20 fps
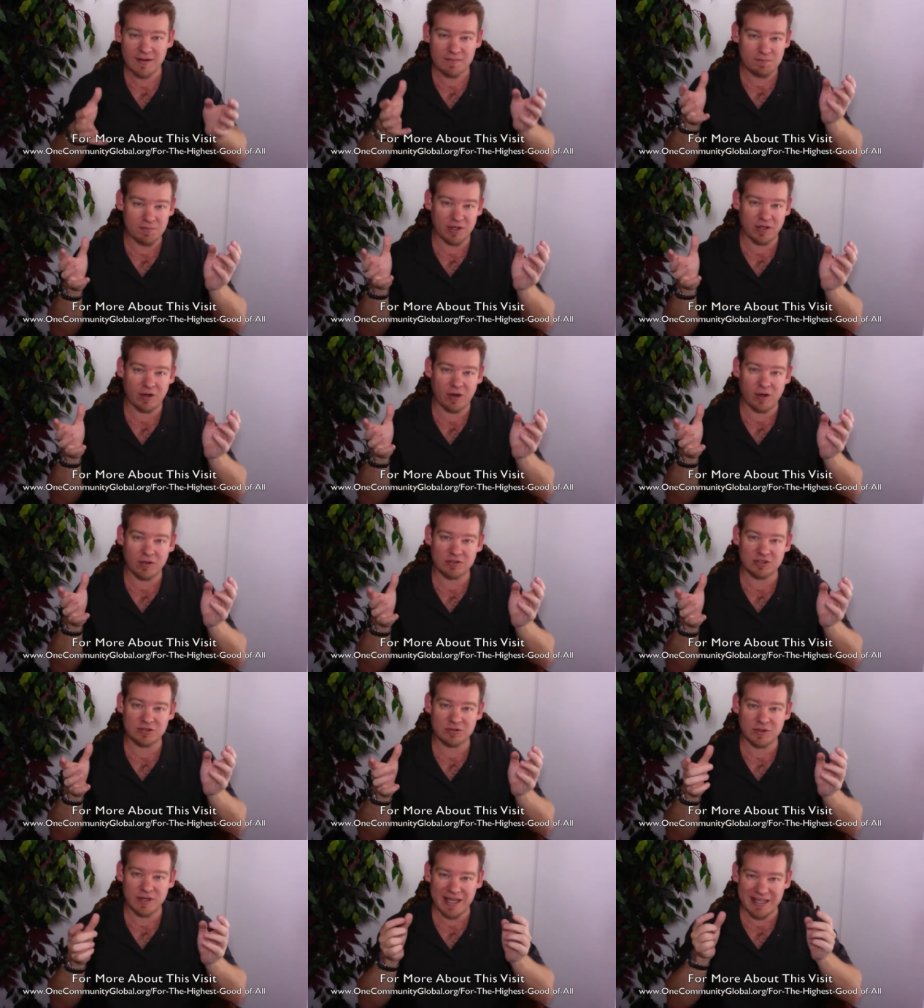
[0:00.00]
but
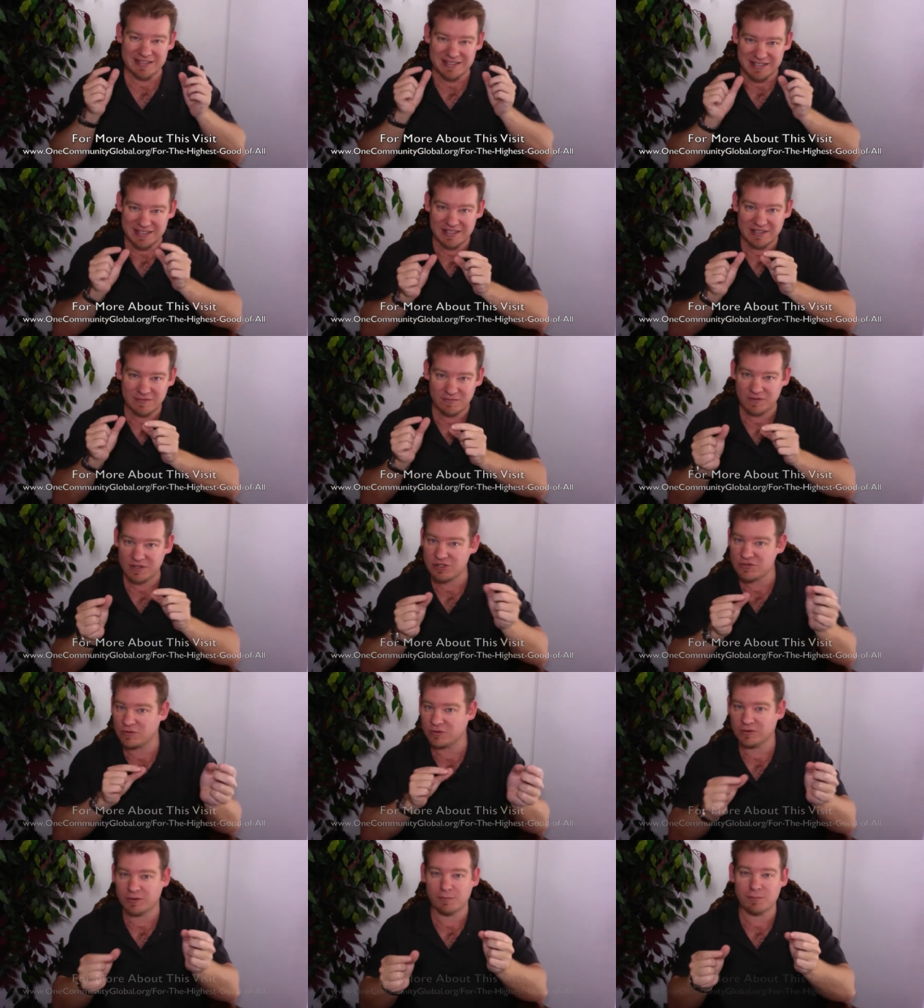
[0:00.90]
also as
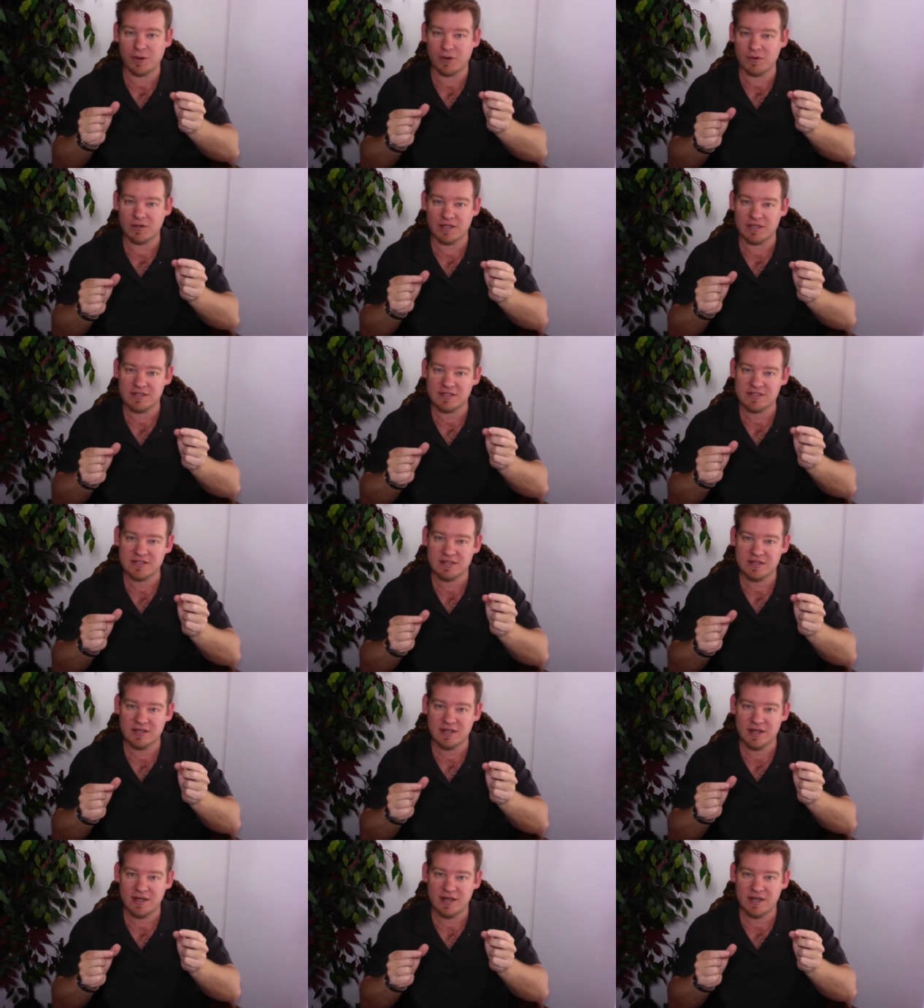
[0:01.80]
individual components,